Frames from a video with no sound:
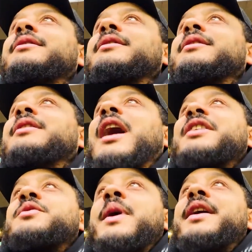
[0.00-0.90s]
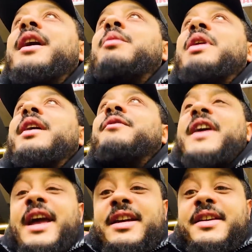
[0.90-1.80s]
I swear down, blood.
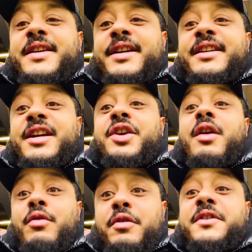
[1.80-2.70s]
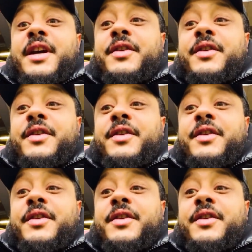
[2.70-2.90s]
Forget EZ, DJ Rose.